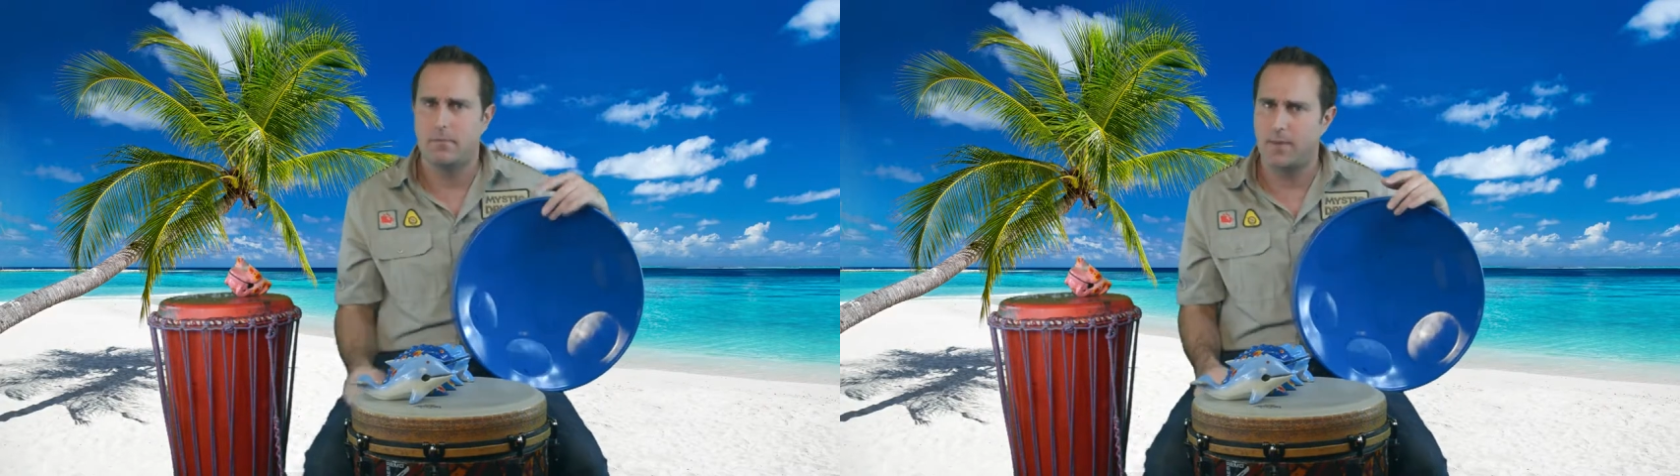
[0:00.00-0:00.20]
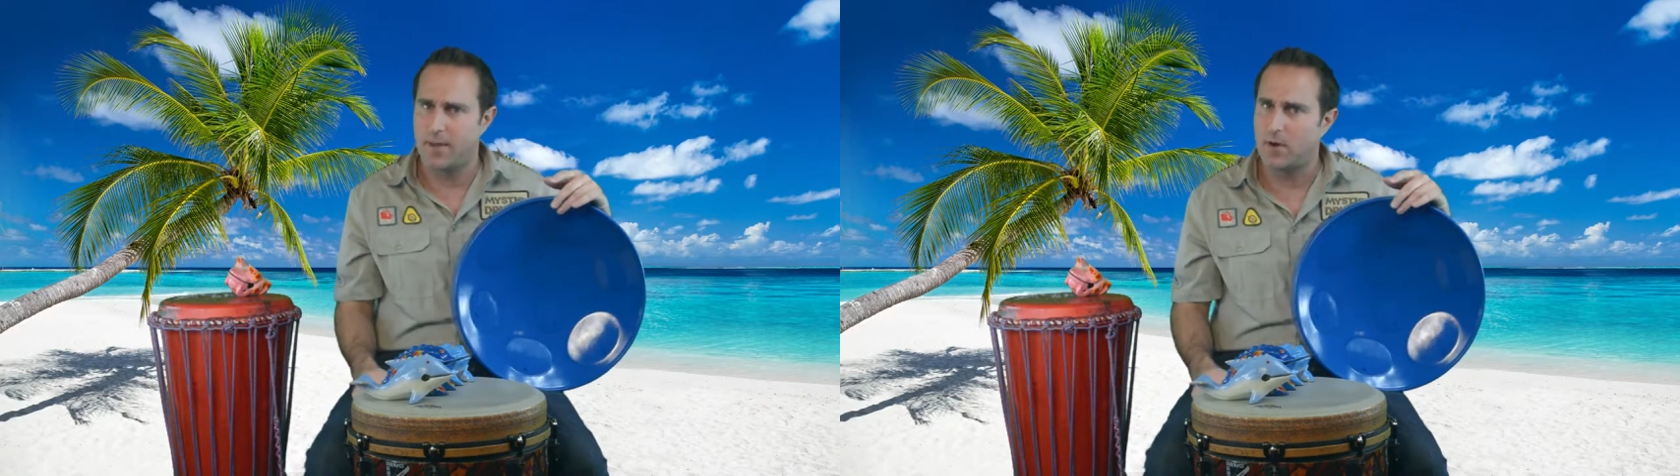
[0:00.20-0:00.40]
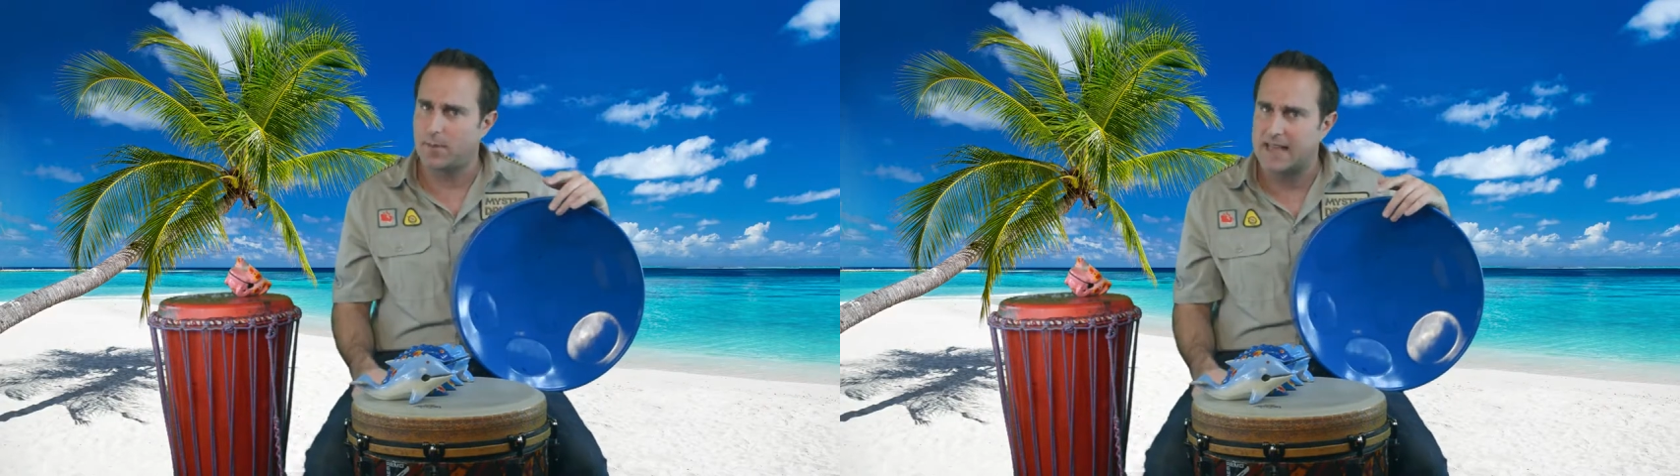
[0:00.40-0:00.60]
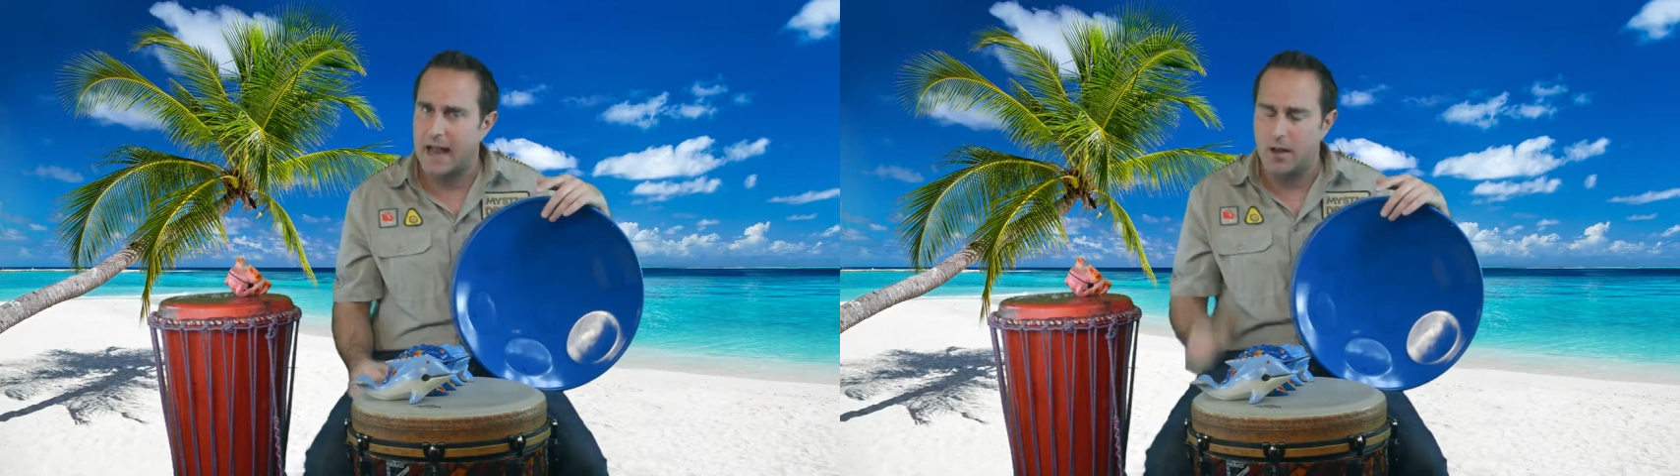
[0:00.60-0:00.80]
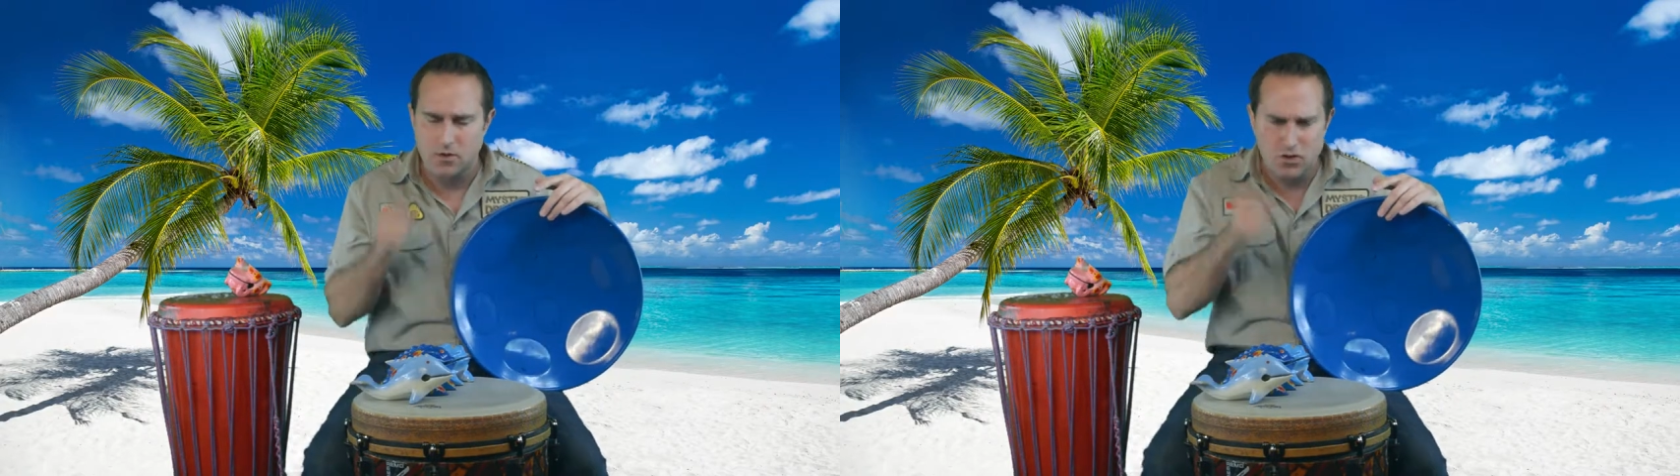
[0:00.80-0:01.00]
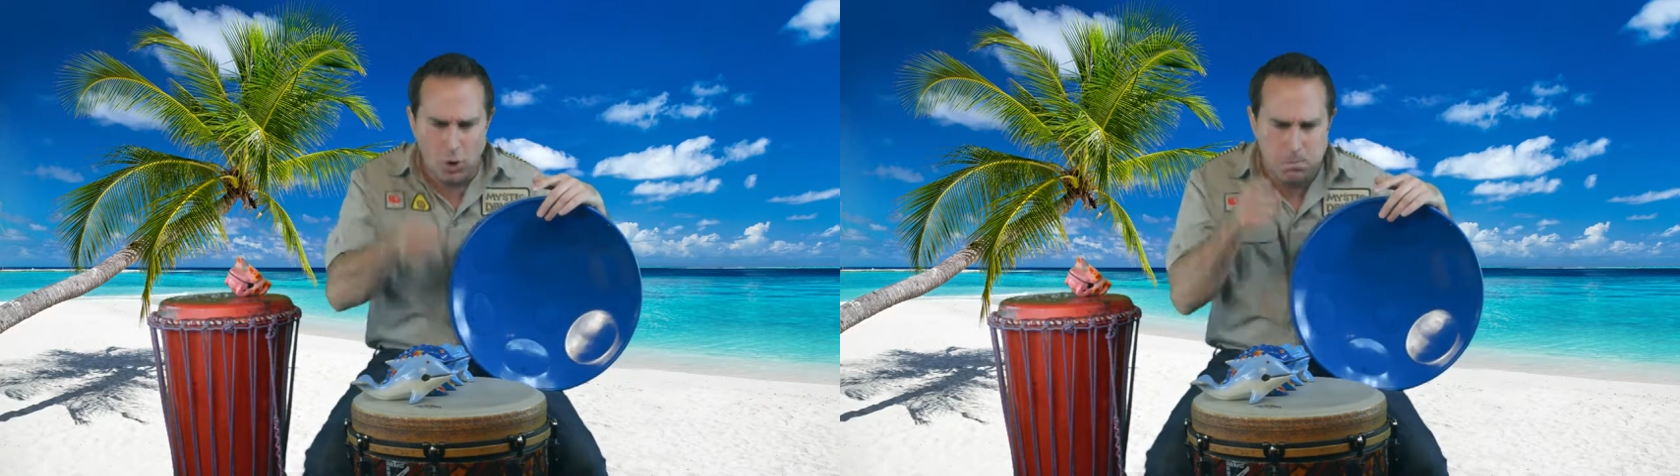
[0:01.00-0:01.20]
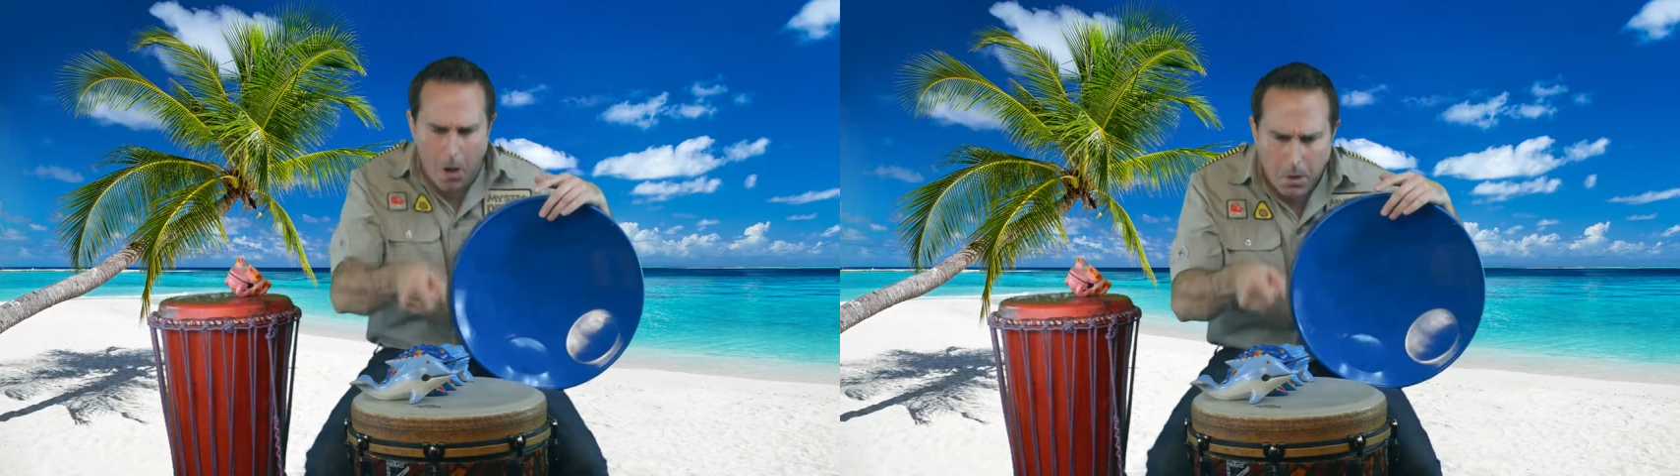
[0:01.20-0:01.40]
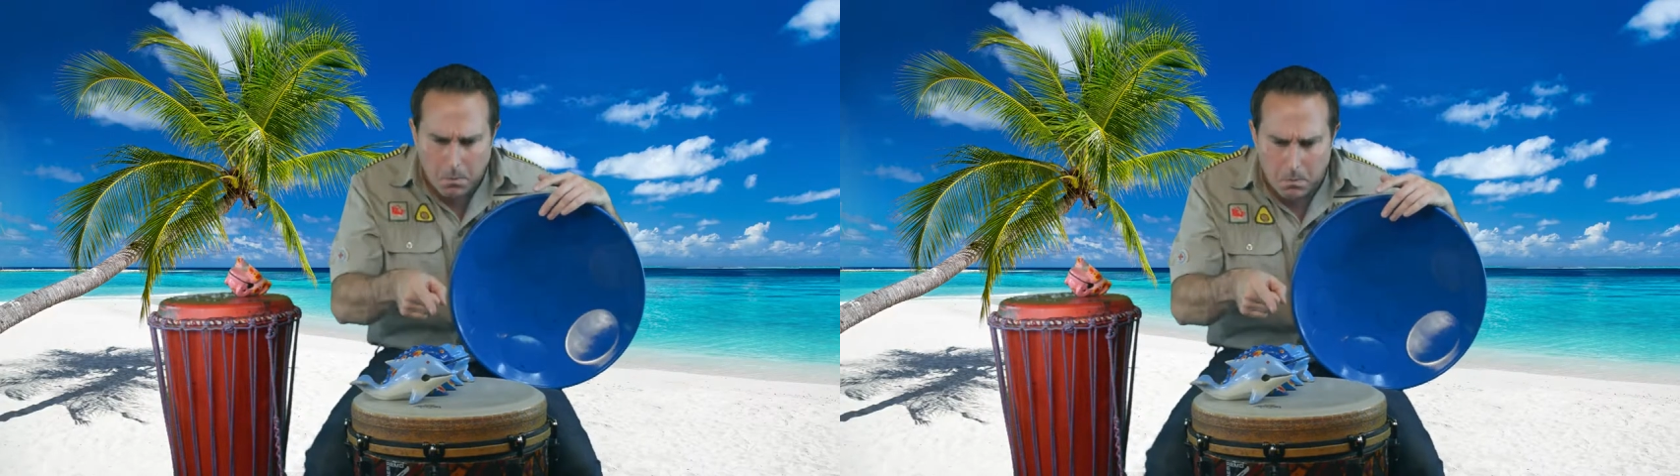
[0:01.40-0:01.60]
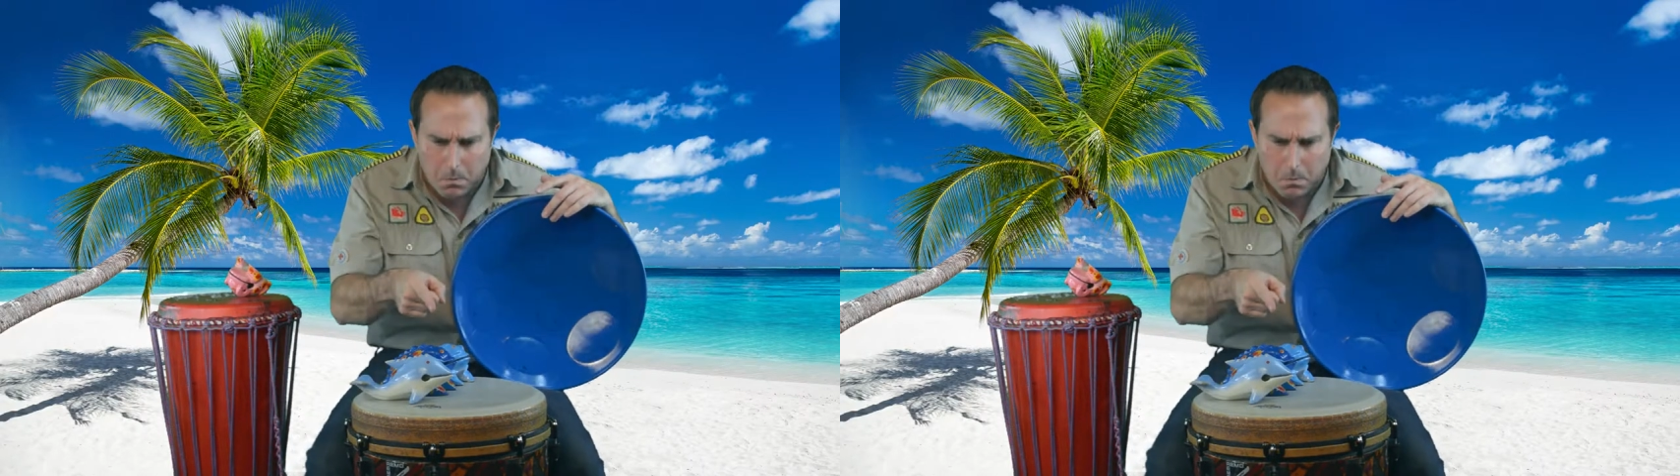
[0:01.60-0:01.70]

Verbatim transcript: Maybe you're upset. Steel pan!